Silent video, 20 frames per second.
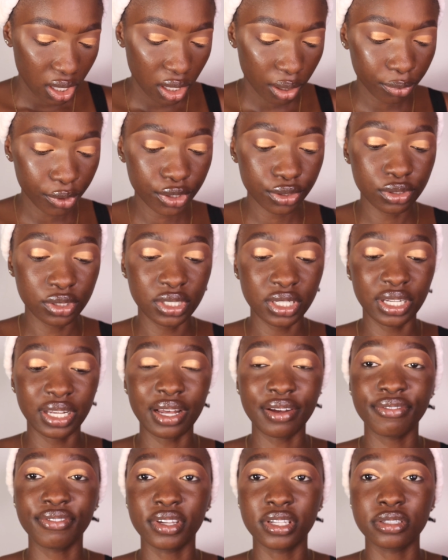I'm going to take
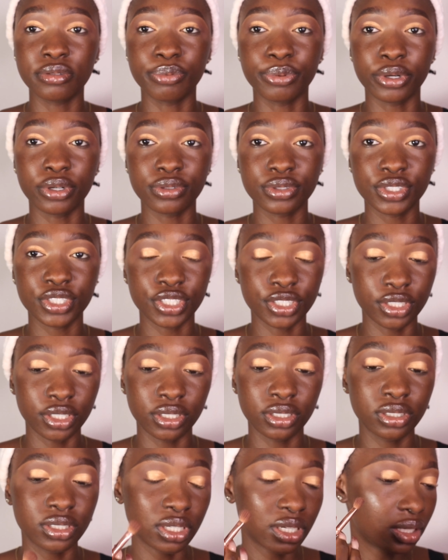that first brown
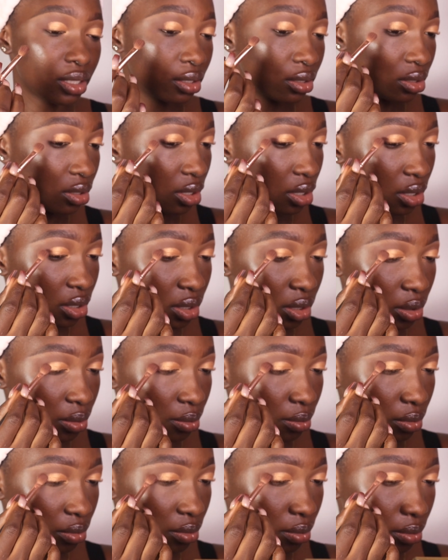shade and
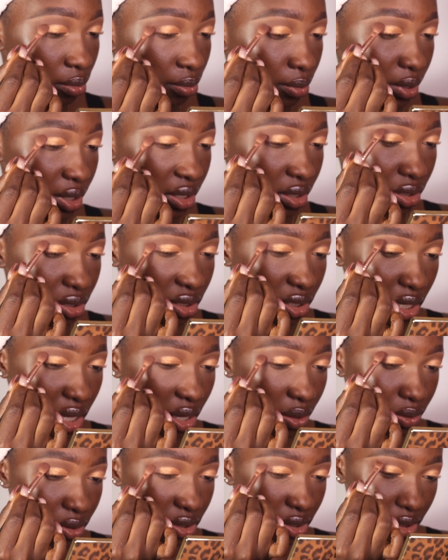blend
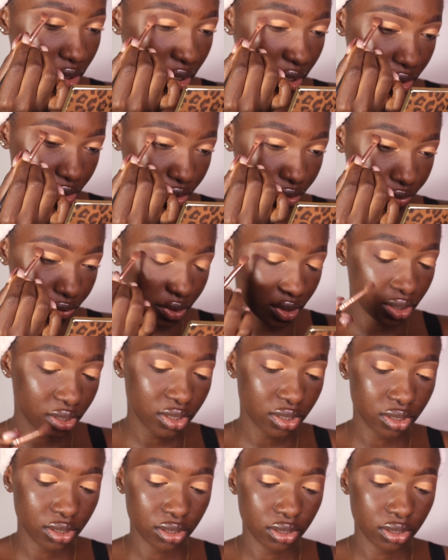out the edge of this.